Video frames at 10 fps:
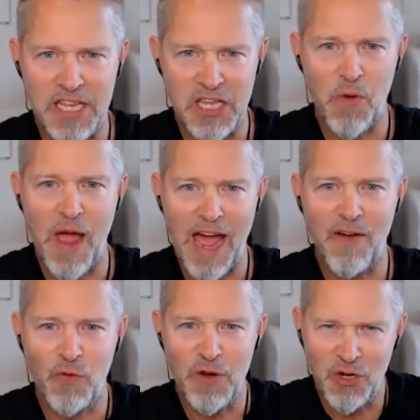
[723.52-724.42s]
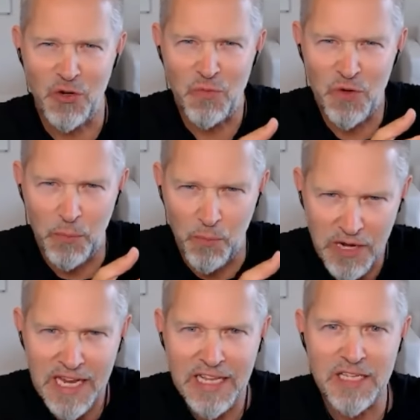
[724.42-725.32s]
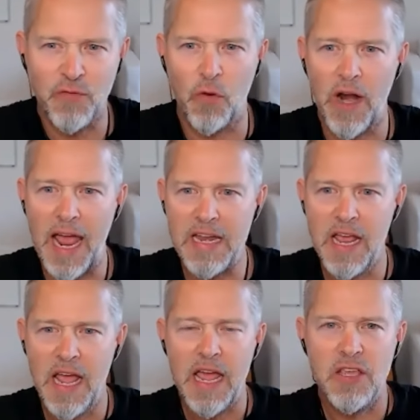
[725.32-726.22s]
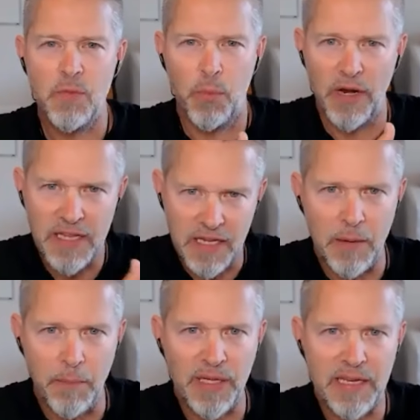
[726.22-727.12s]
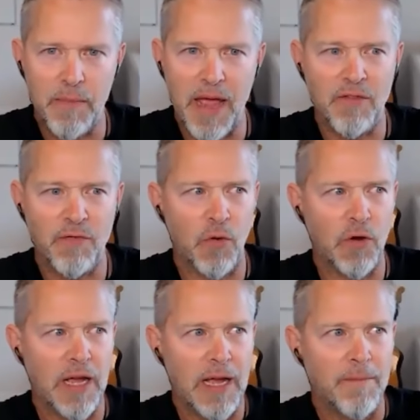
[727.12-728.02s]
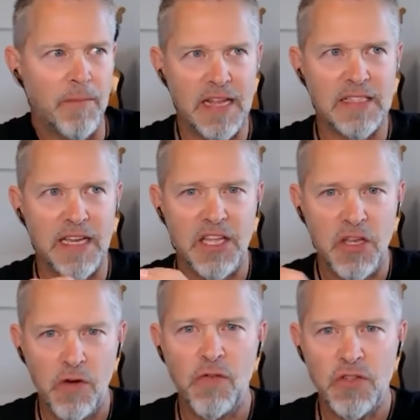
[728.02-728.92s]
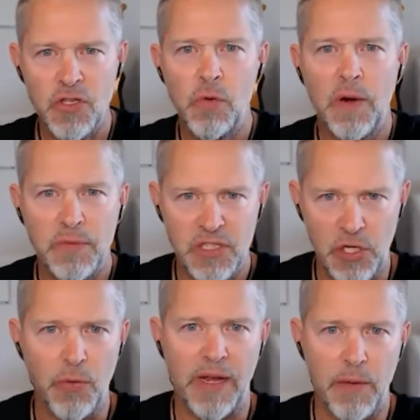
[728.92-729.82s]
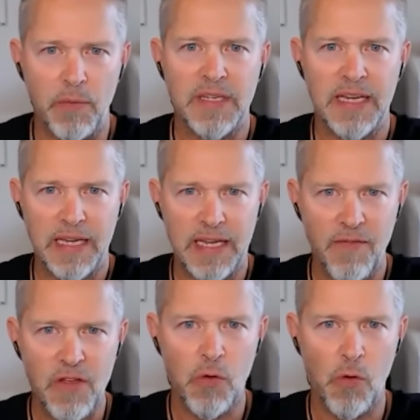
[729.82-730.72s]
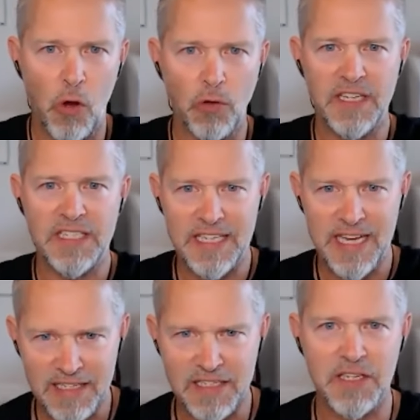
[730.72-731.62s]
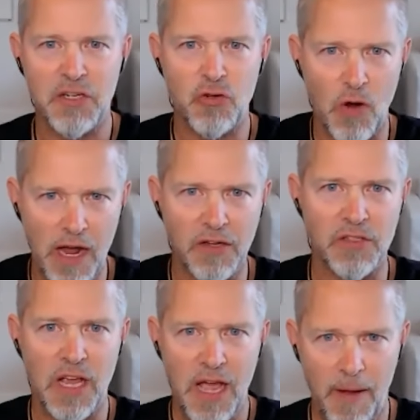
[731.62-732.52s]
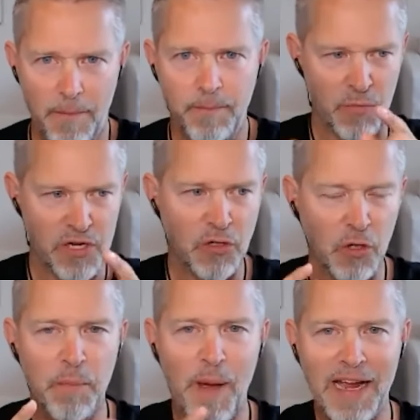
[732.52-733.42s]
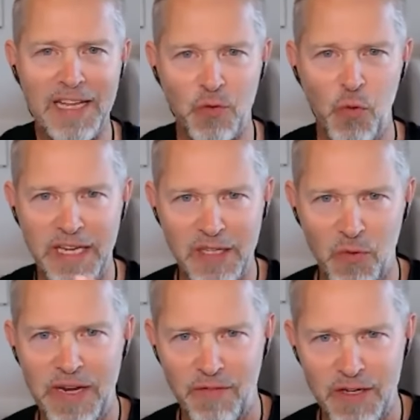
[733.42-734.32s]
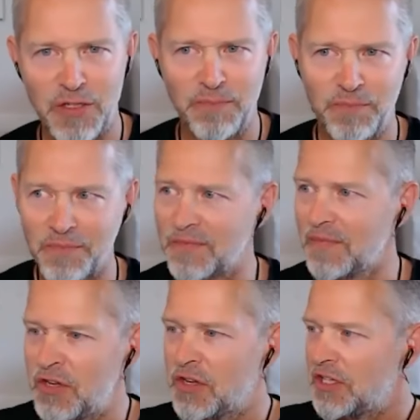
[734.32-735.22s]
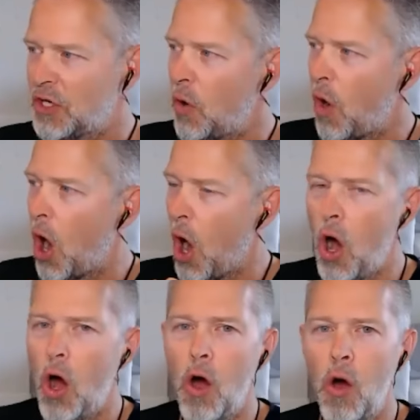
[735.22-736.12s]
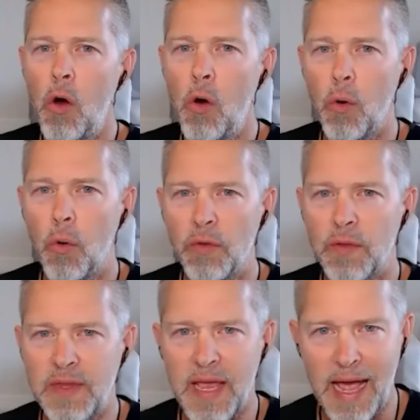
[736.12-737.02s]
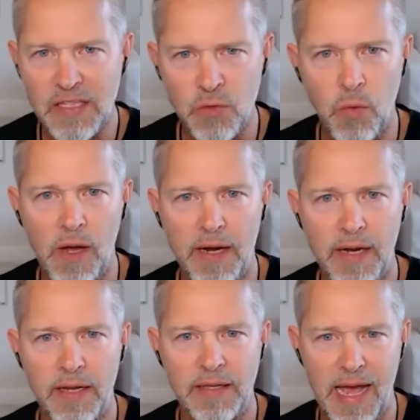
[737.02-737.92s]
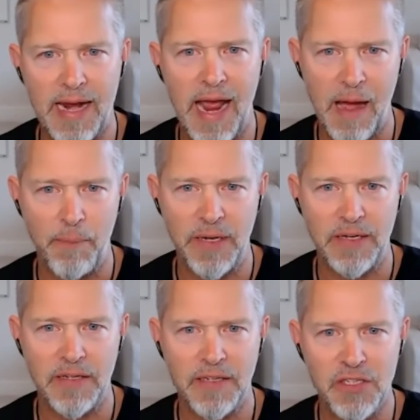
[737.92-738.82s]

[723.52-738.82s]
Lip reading: that you have when you're bringing this forward, and you bring in the complete man forward. It's like the universe knew what it was doing. It was giving you all these tests and trials. And when you look back in 2020 vision, you can go, oh, that's why that happened.